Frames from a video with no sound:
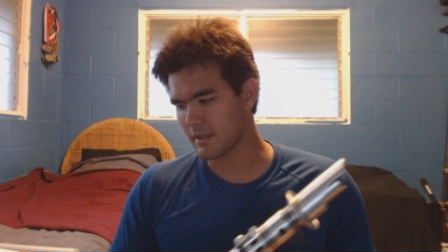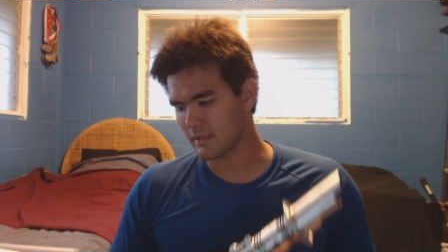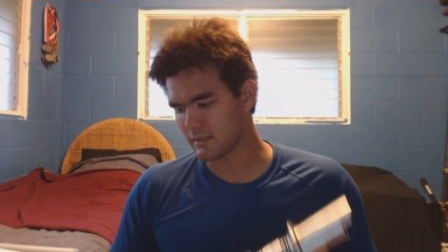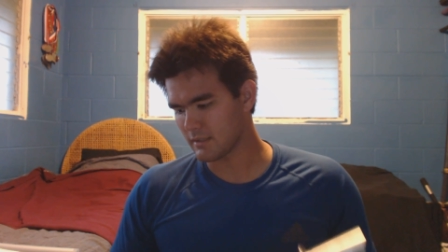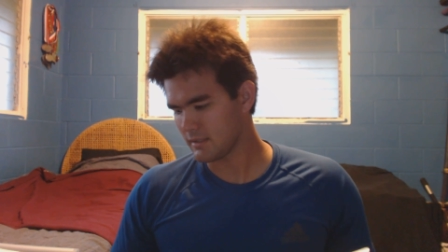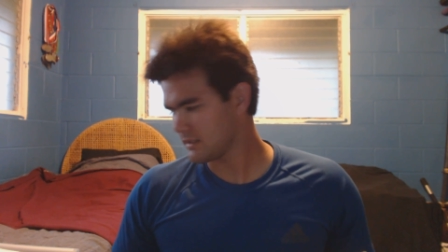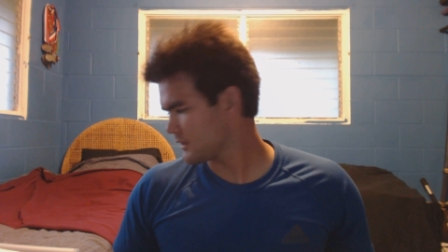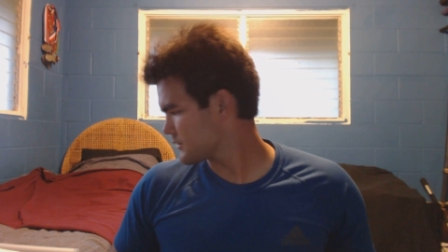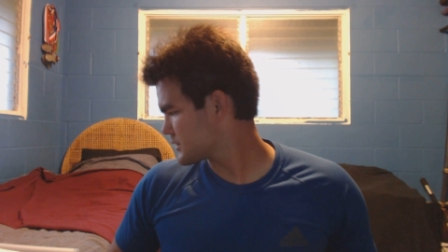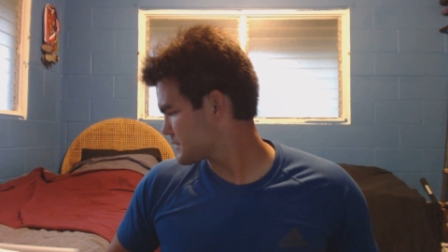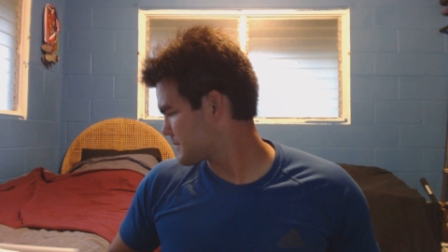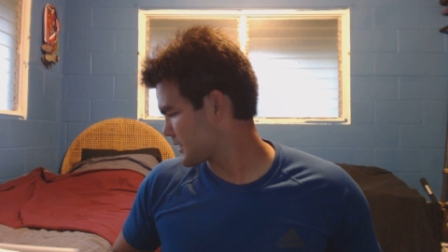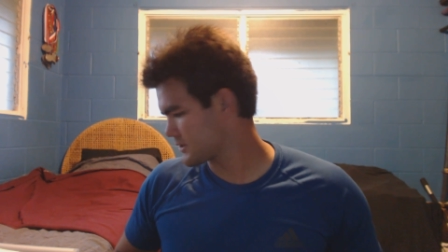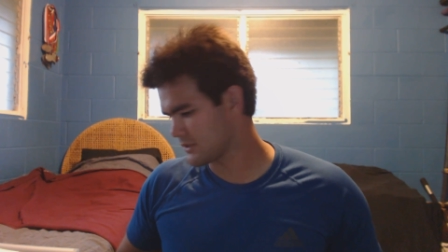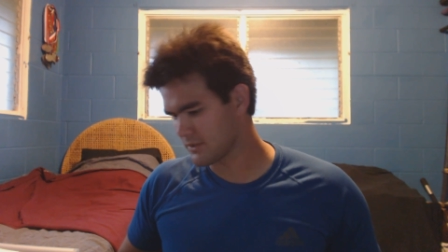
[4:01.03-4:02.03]
thing, another
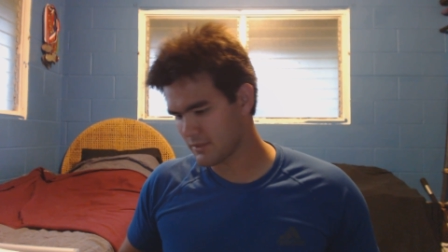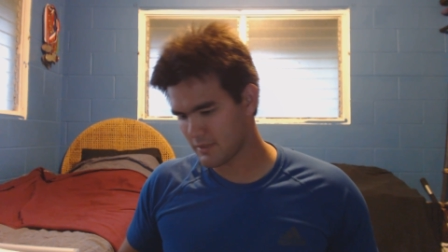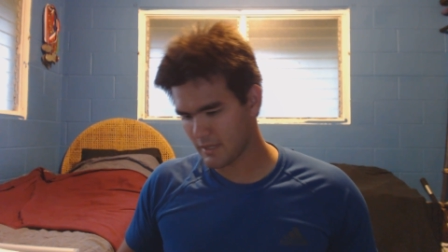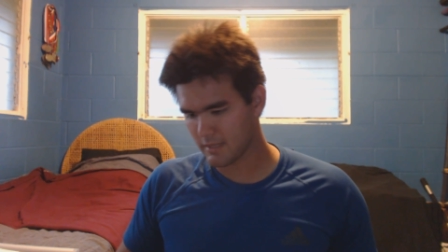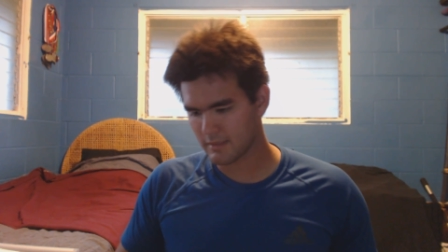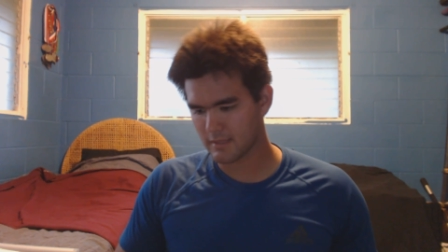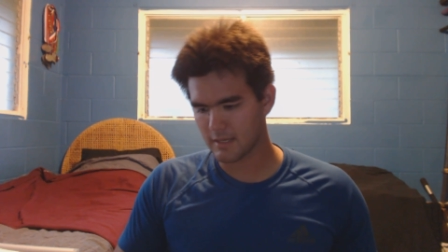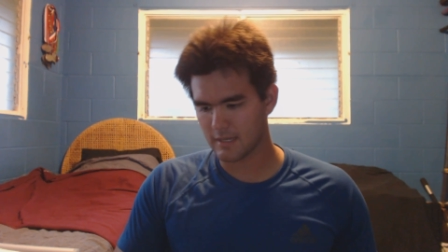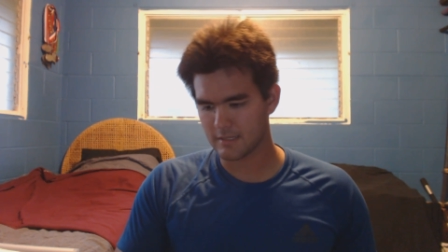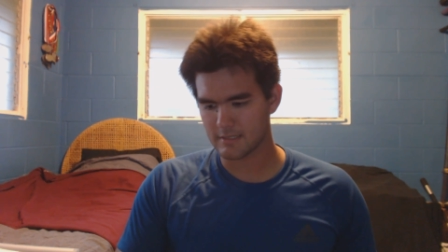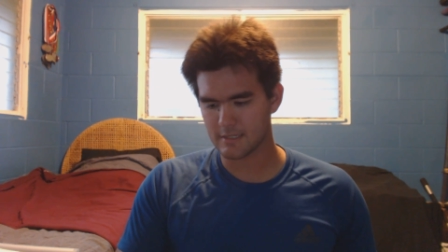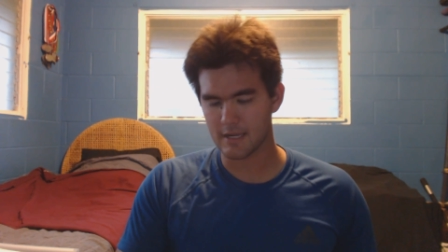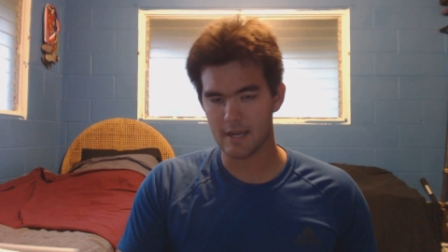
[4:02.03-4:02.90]
special thing that